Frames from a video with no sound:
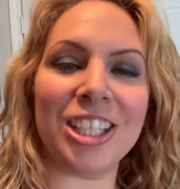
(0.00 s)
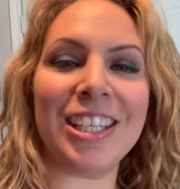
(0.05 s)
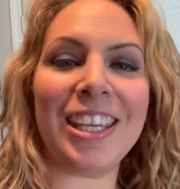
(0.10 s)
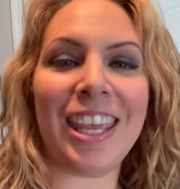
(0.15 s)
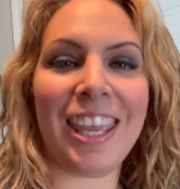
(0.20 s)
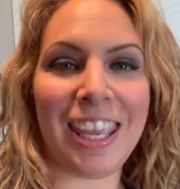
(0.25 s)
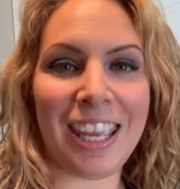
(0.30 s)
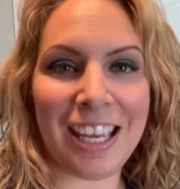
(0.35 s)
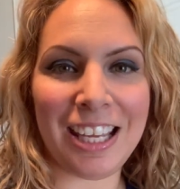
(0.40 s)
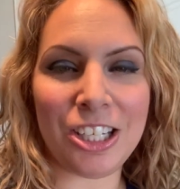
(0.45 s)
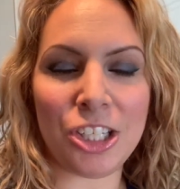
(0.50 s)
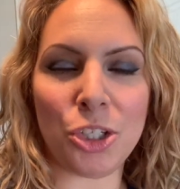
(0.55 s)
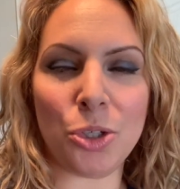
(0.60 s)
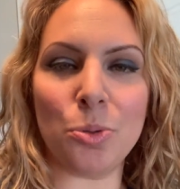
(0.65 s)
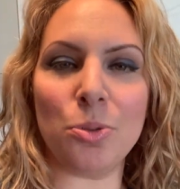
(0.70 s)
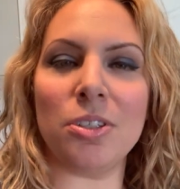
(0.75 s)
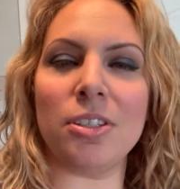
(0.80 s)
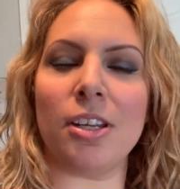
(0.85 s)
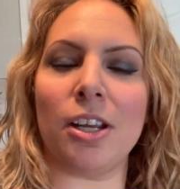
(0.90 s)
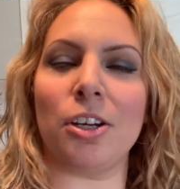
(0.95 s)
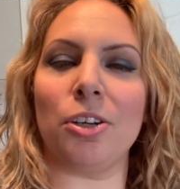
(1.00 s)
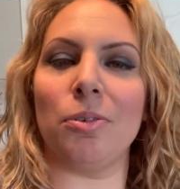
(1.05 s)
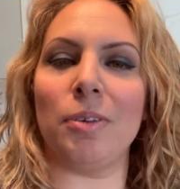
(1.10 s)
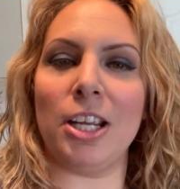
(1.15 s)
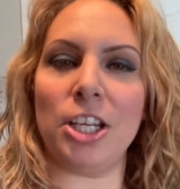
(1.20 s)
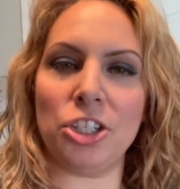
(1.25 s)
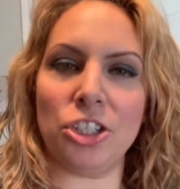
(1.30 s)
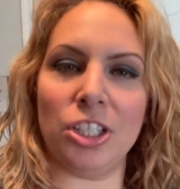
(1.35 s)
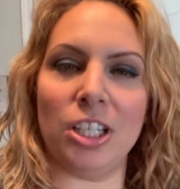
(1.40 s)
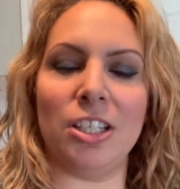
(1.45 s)
can use
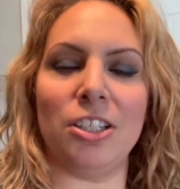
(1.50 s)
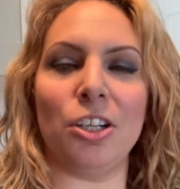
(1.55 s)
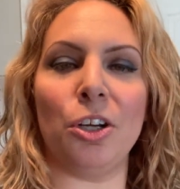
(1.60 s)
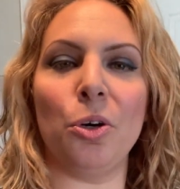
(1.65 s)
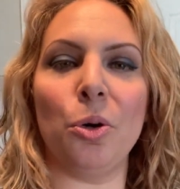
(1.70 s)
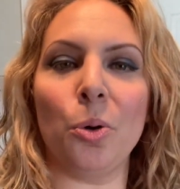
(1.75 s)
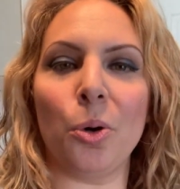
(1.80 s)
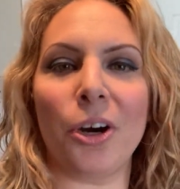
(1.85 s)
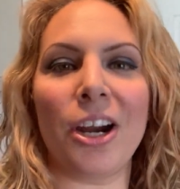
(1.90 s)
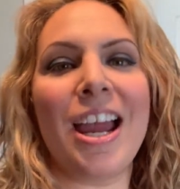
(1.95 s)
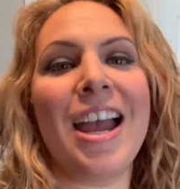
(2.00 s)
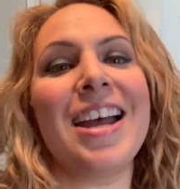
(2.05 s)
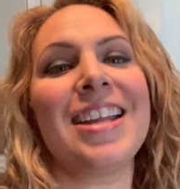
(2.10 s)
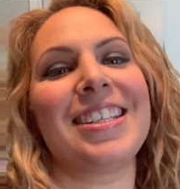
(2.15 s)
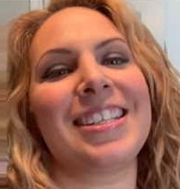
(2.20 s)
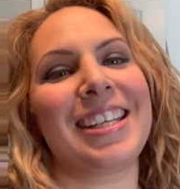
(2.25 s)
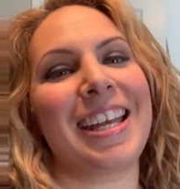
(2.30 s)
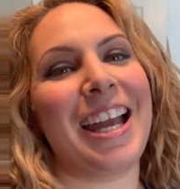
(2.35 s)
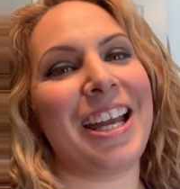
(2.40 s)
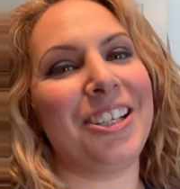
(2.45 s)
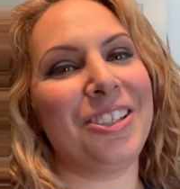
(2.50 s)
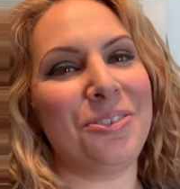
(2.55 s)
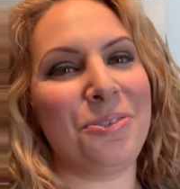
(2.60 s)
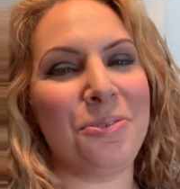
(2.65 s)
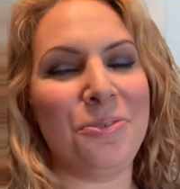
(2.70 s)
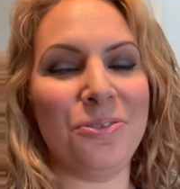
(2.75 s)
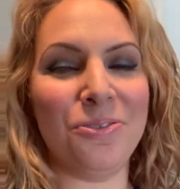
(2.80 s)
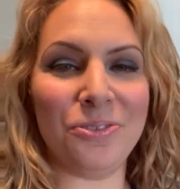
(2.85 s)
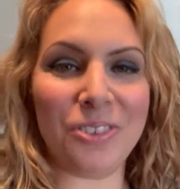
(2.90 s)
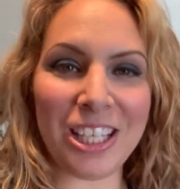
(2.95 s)
decoration and decor to kind of
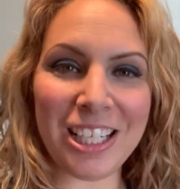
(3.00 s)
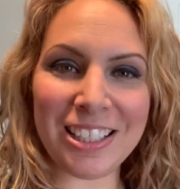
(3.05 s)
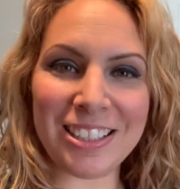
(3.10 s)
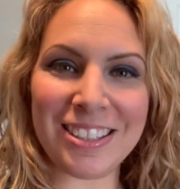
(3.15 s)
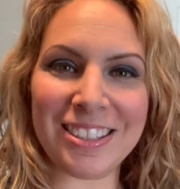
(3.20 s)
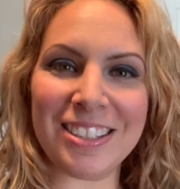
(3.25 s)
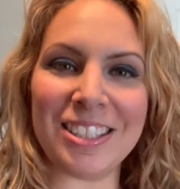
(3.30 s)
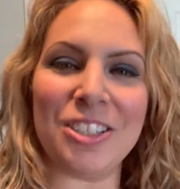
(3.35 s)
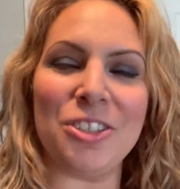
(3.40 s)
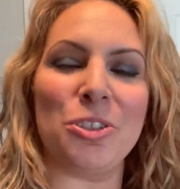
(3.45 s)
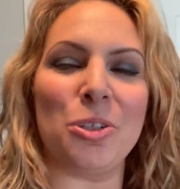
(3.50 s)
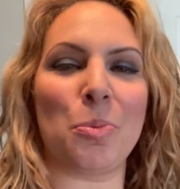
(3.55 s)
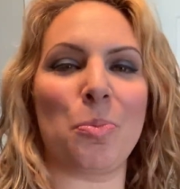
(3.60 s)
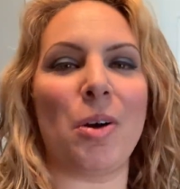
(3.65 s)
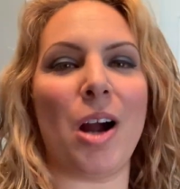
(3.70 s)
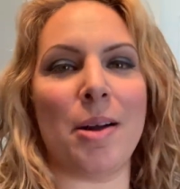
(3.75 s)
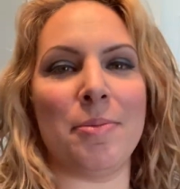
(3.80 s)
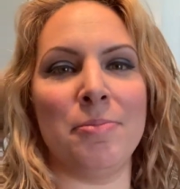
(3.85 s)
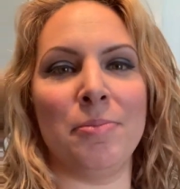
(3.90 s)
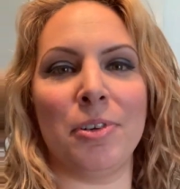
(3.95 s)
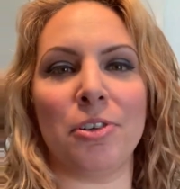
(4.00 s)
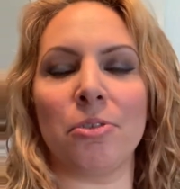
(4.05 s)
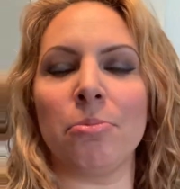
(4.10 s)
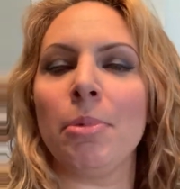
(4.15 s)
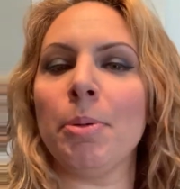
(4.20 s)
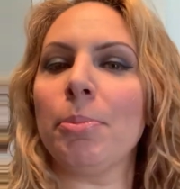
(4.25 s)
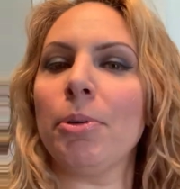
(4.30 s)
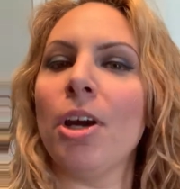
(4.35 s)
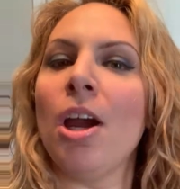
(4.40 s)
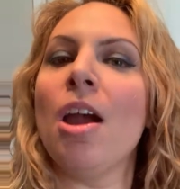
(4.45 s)
fix your problem, but
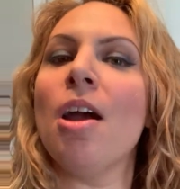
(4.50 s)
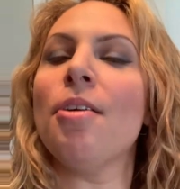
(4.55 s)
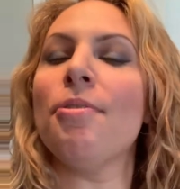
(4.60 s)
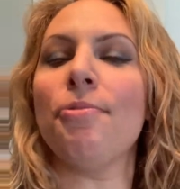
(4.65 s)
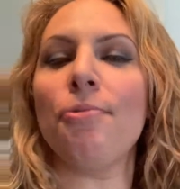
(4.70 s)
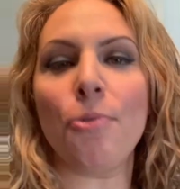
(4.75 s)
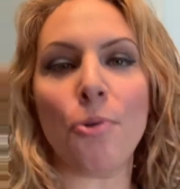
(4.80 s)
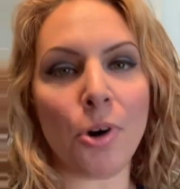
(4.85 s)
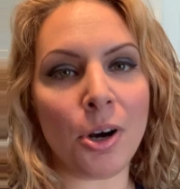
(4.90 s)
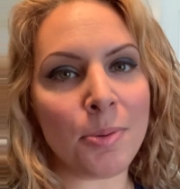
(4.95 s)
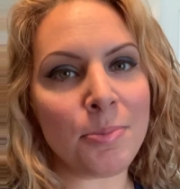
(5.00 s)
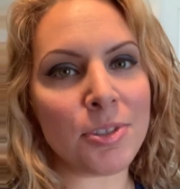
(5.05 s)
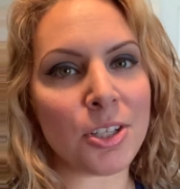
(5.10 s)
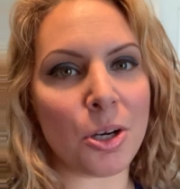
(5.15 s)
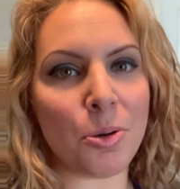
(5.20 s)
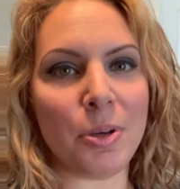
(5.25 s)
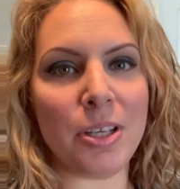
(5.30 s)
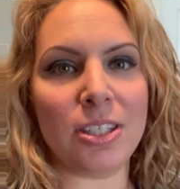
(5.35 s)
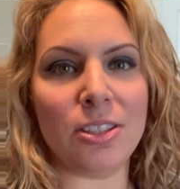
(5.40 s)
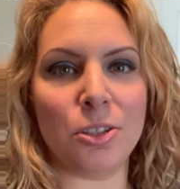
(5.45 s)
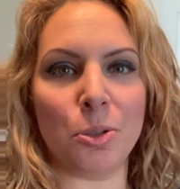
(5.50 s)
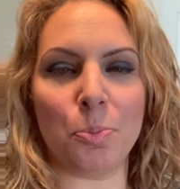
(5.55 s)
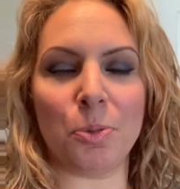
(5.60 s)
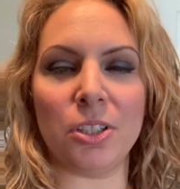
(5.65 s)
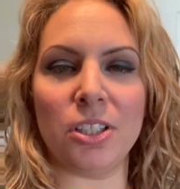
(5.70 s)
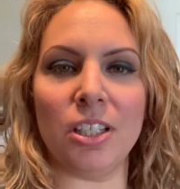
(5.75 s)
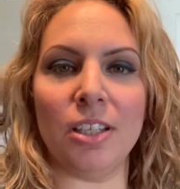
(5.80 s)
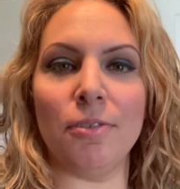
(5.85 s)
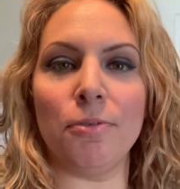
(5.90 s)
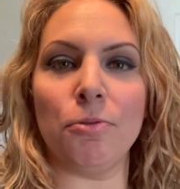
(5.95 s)
remember, forms always
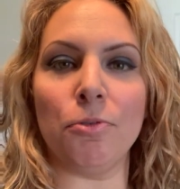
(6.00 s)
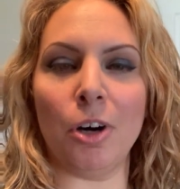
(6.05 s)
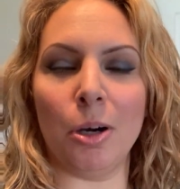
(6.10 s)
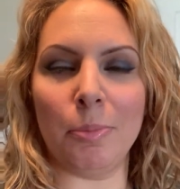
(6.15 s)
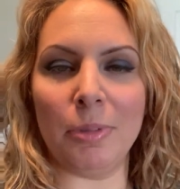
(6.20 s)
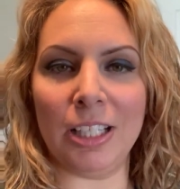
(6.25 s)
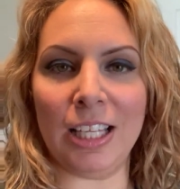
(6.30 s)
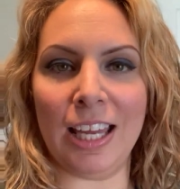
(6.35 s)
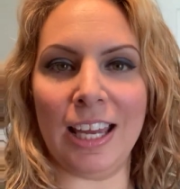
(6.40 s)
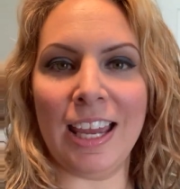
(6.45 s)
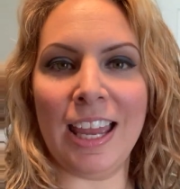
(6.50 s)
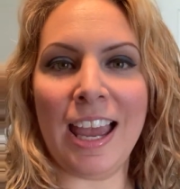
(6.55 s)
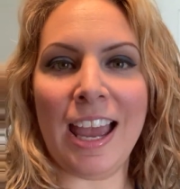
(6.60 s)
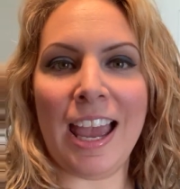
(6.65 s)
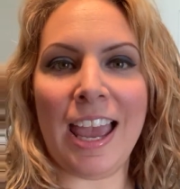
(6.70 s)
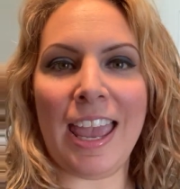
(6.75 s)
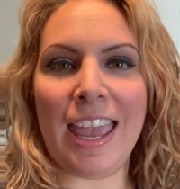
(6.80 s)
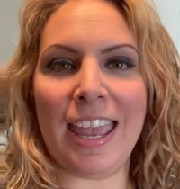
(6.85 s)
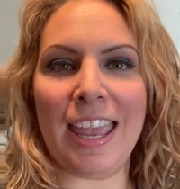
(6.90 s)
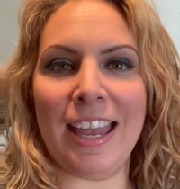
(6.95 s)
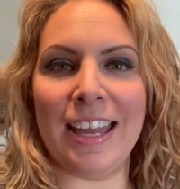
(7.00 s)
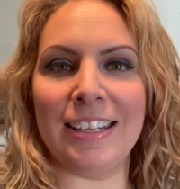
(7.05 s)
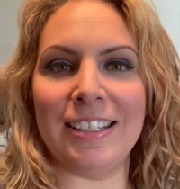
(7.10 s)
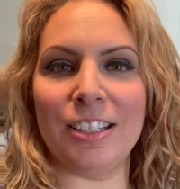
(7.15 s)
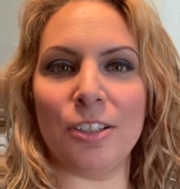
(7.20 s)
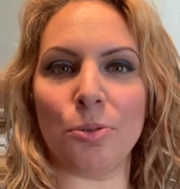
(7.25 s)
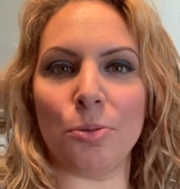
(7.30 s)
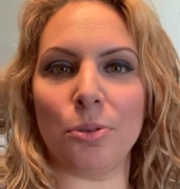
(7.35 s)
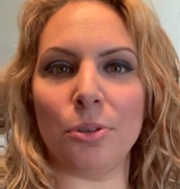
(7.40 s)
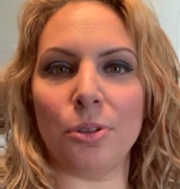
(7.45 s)
supersede formula, and
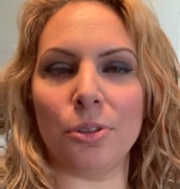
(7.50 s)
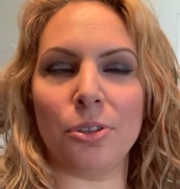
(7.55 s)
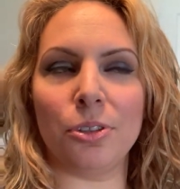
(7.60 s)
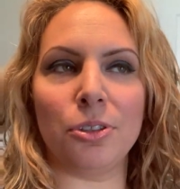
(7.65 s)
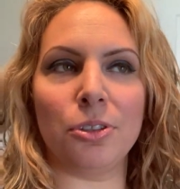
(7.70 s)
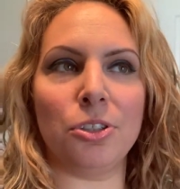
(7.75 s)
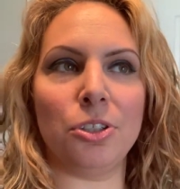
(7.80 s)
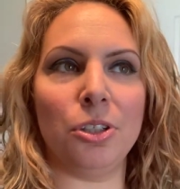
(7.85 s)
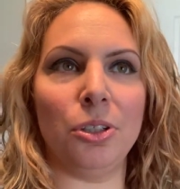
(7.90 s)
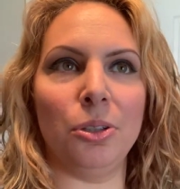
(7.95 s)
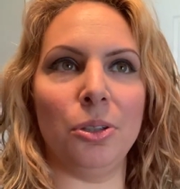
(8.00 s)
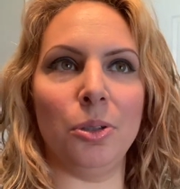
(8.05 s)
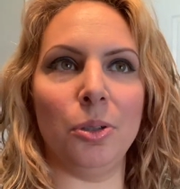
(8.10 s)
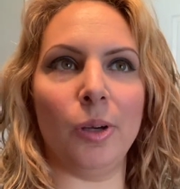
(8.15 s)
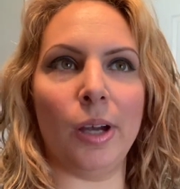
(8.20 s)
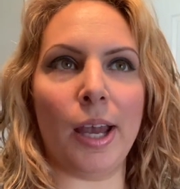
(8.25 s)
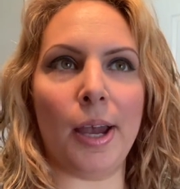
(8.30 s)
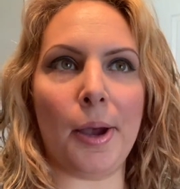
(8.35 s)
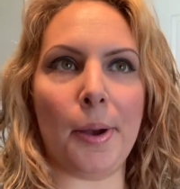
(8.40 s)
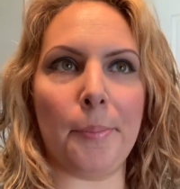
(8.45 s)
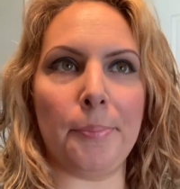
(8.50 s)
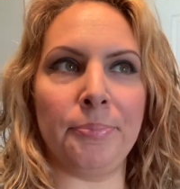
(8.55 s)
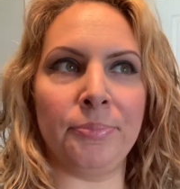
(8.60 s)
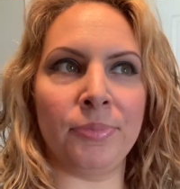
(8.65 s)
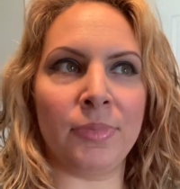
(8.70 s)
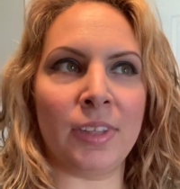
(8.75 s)
in order to